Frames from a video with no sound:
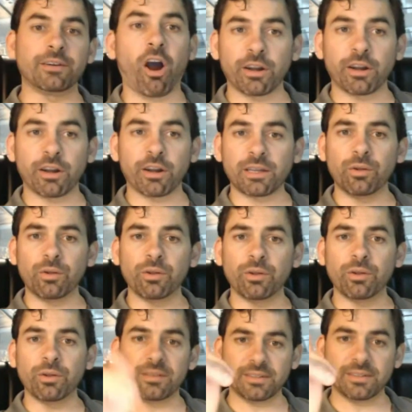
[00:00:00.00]

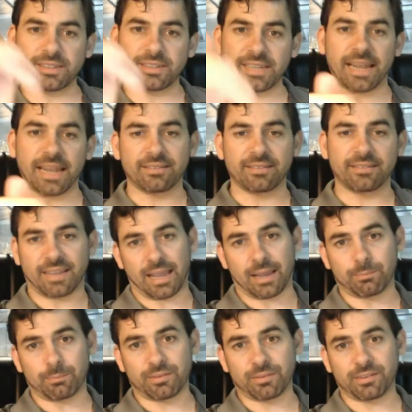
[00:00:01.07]
articles, dance
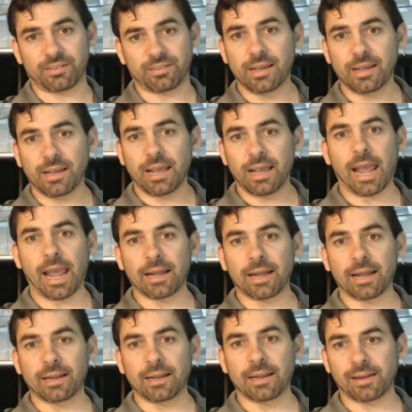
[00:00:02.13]
games,
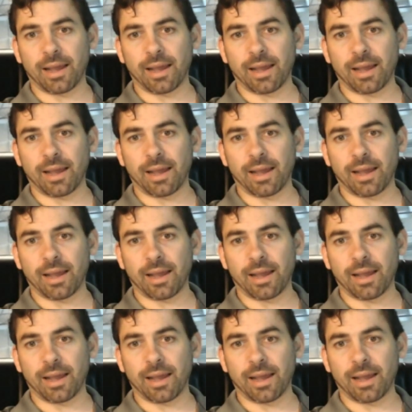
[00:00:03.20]
and